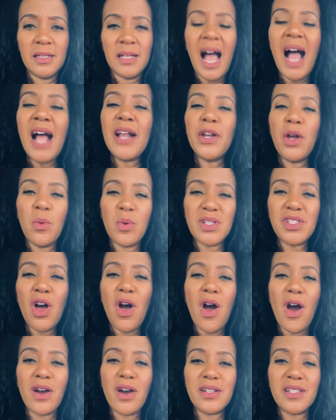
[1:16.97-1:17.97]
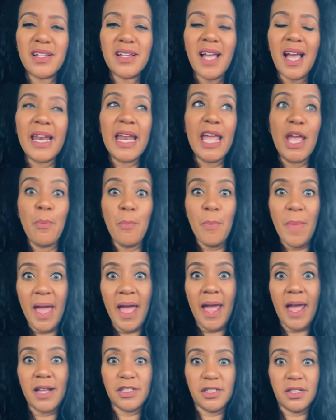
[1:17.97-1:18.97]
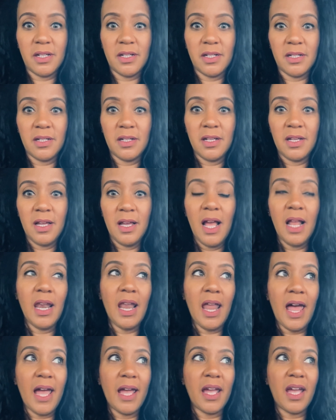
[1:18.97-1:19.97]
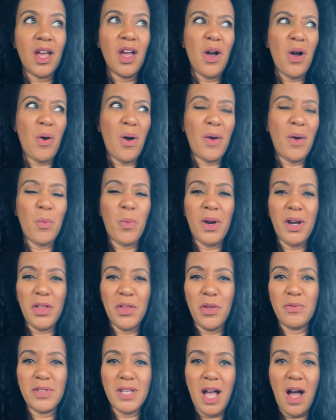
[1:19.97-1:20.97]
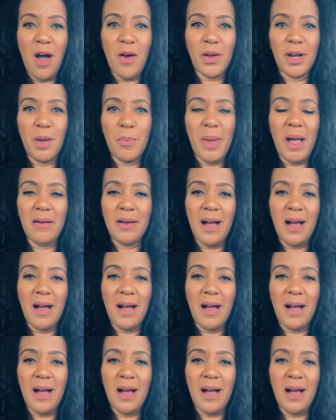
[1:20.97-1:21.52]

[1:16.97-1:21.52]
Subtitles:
I know it's hard to kind of imagine, like, what are you talking about?